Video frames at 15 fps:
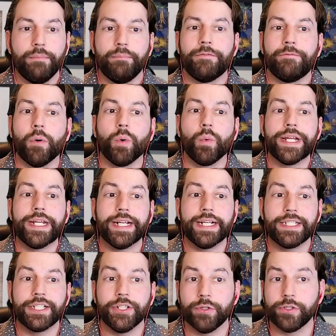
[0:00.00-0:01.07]
Before we get
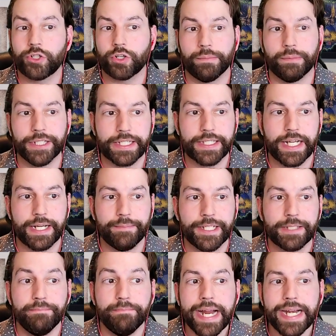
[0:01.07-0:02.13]
into those troubling
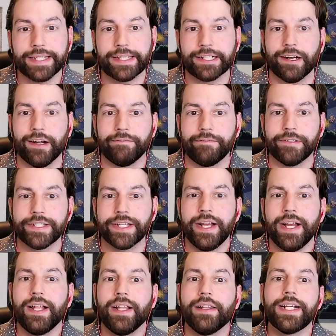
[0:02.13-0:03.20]
statements made at the conference,
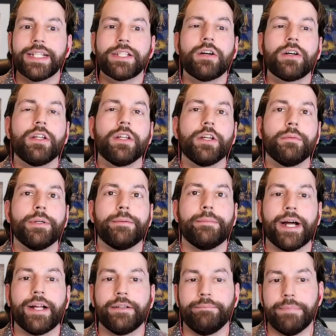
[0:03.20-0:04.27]
let's talk a little bit
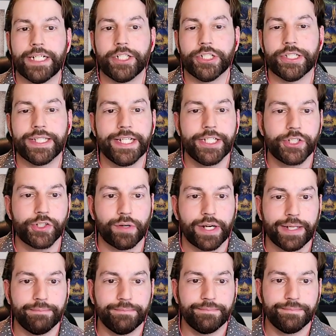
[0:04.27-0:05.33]
about Manchin's history.